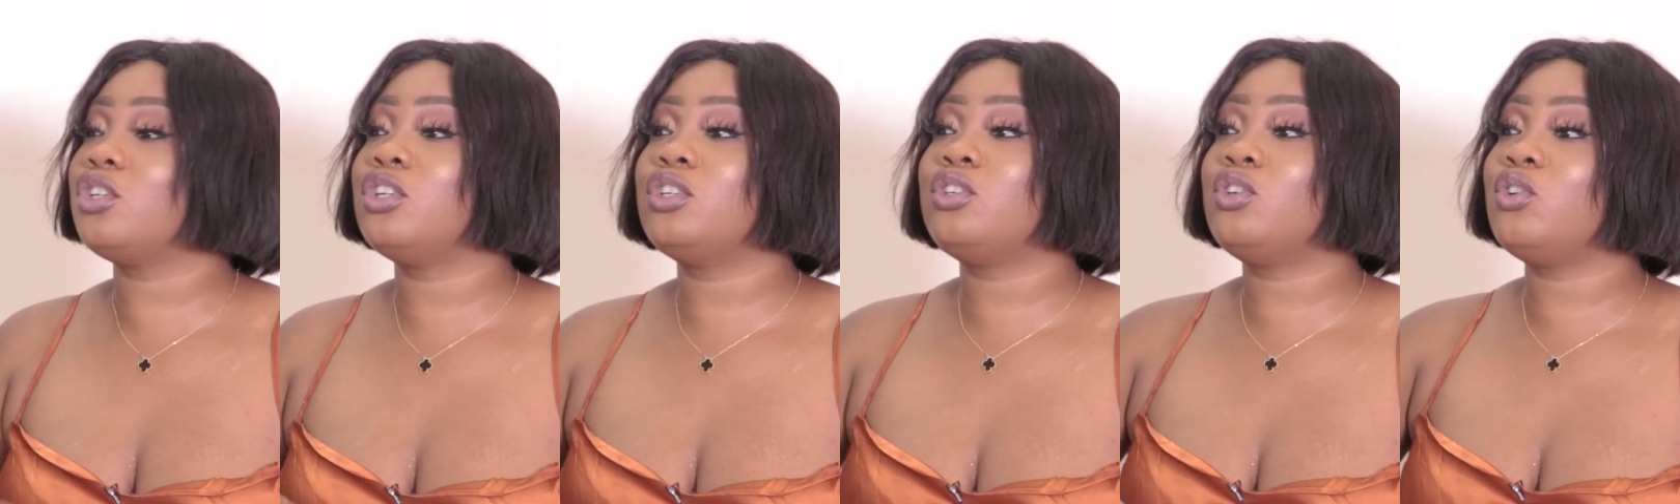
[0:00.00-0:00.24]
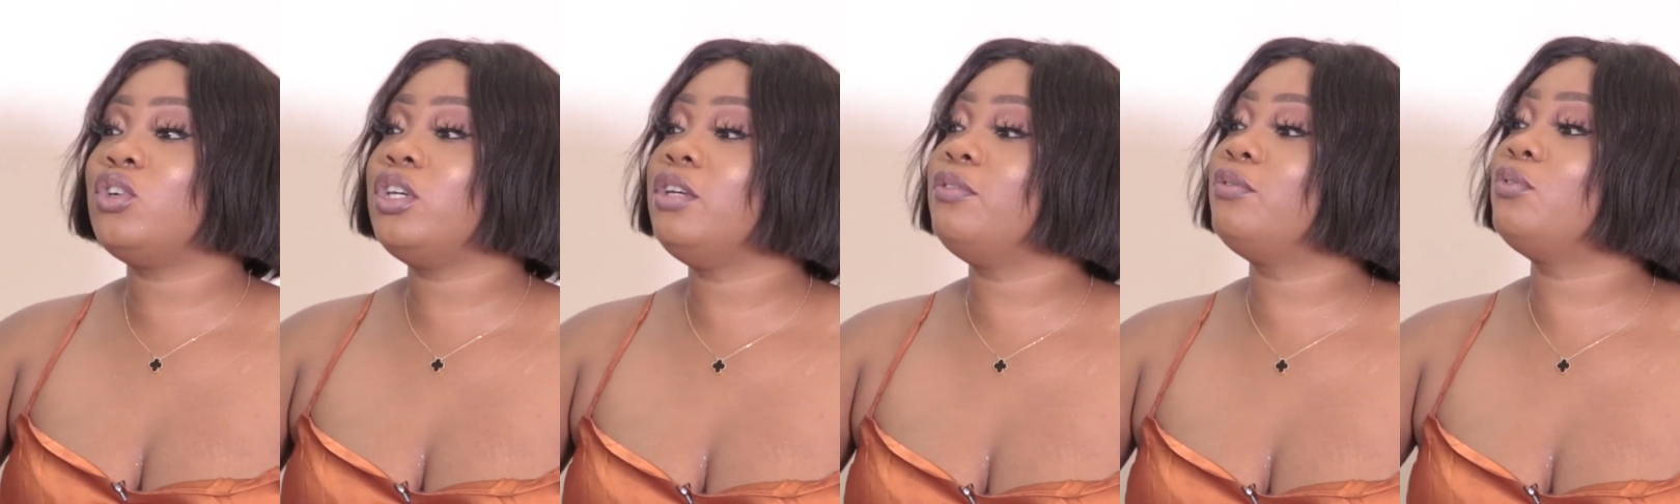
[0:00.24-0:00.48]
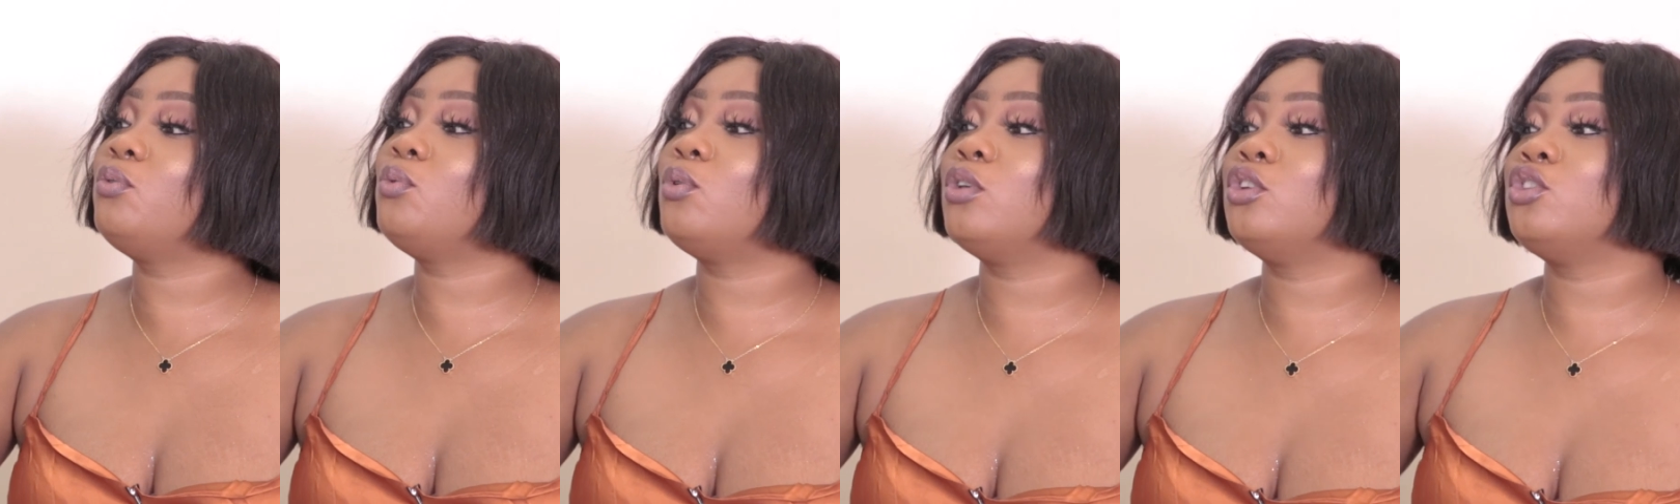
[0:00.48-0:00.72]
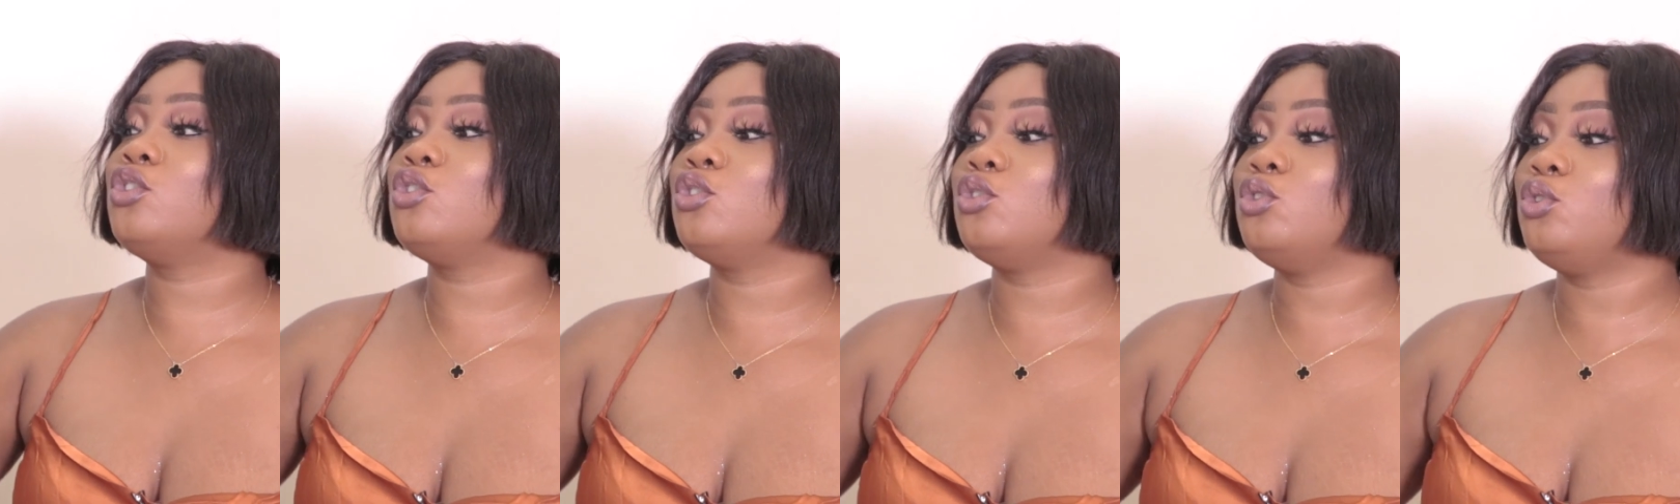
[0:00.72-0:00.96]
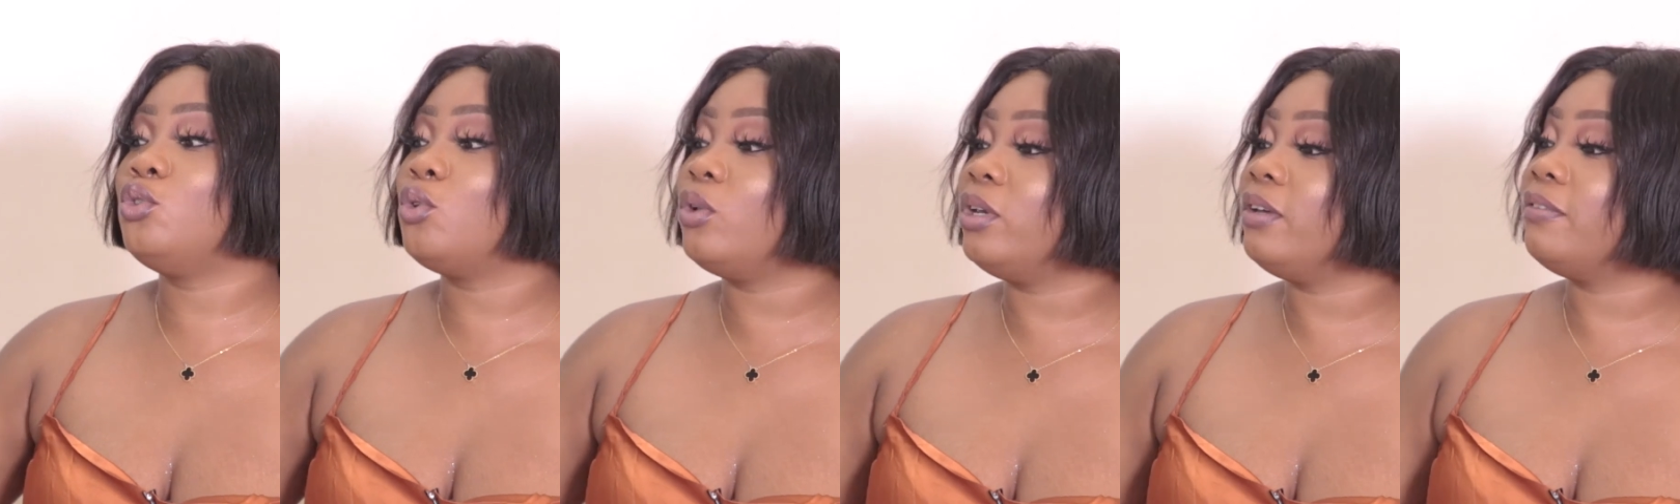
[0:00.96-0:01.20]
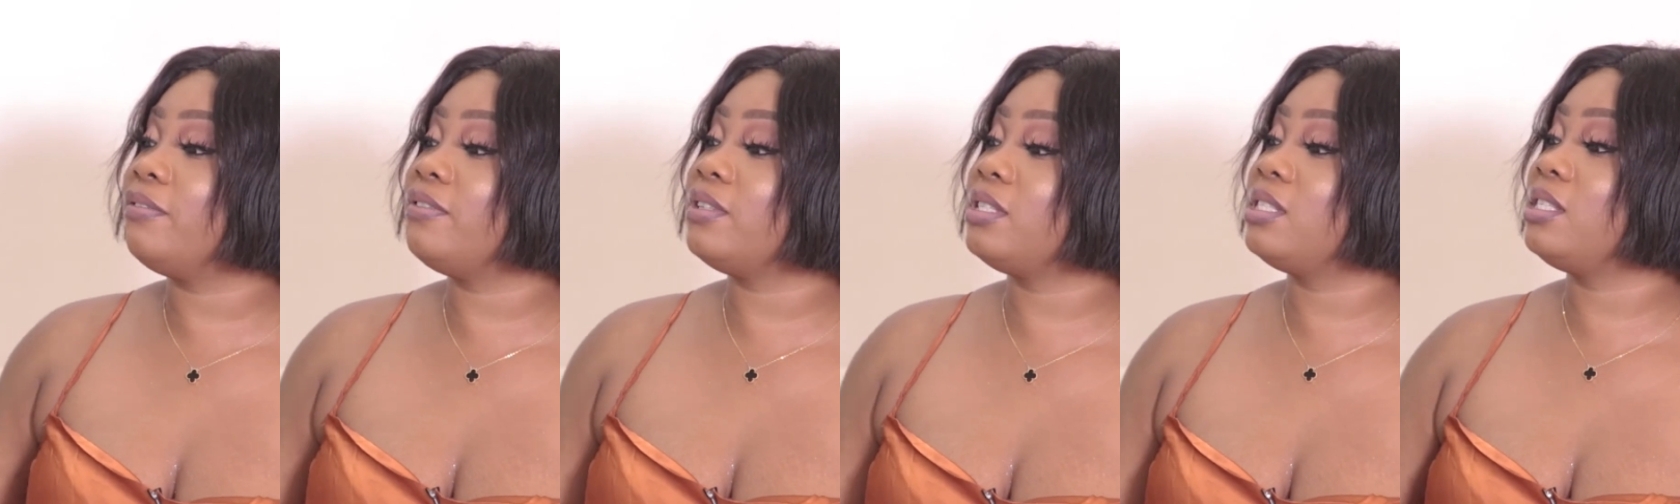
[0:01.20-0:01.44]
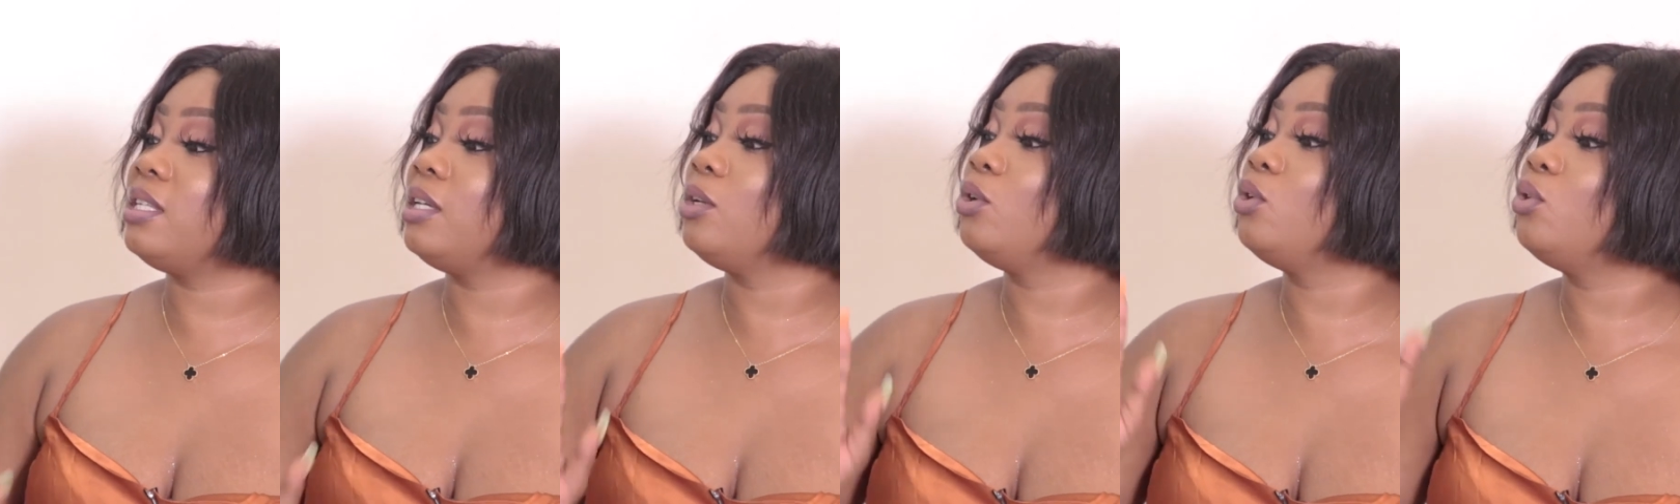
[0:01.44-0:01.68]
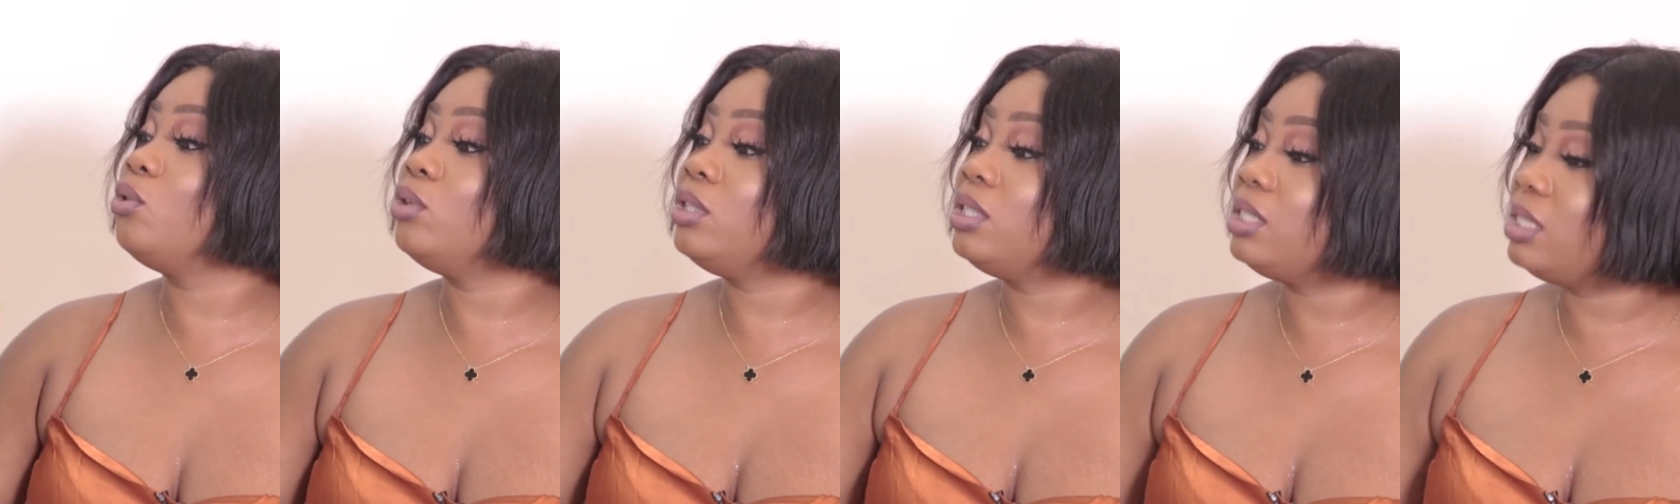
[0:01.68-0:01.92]
They don't even want to know if it's a
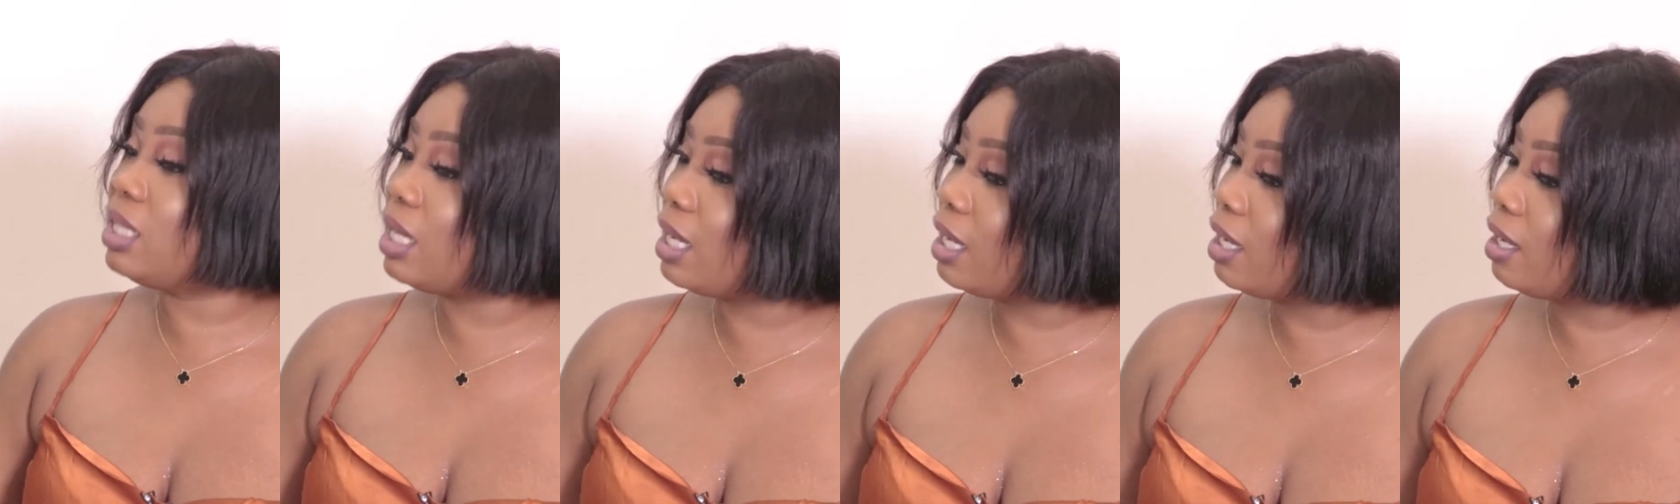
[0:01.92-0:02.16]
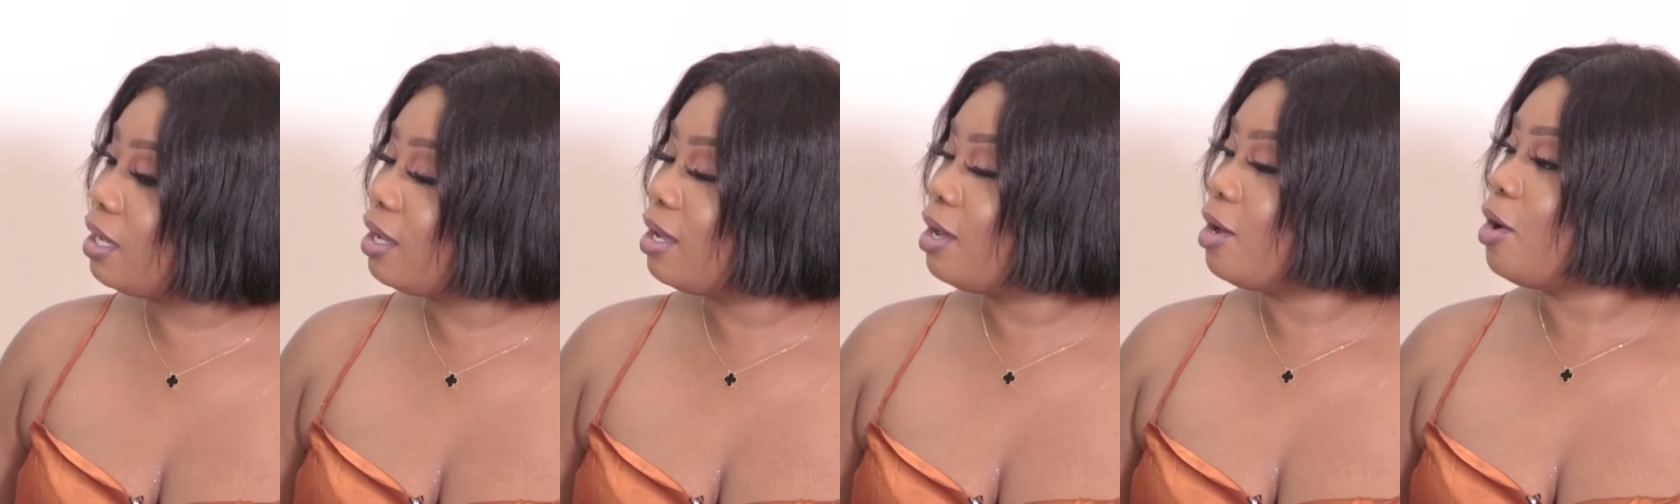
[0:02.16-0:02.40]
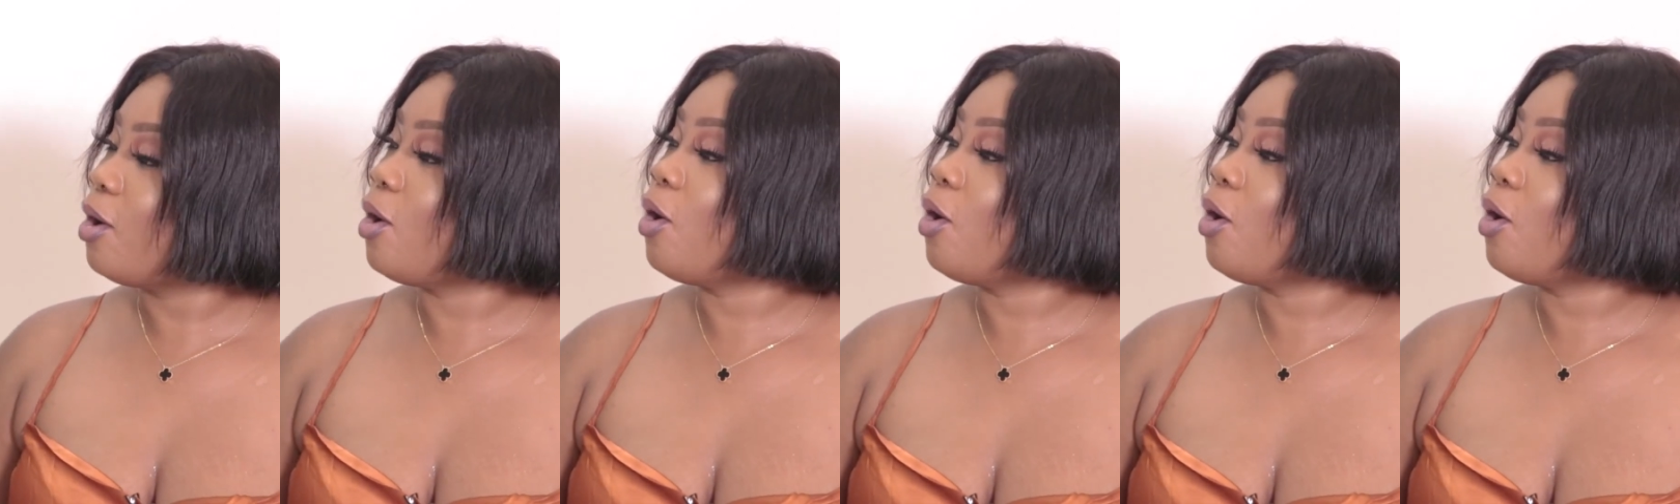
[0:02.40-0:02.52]
good day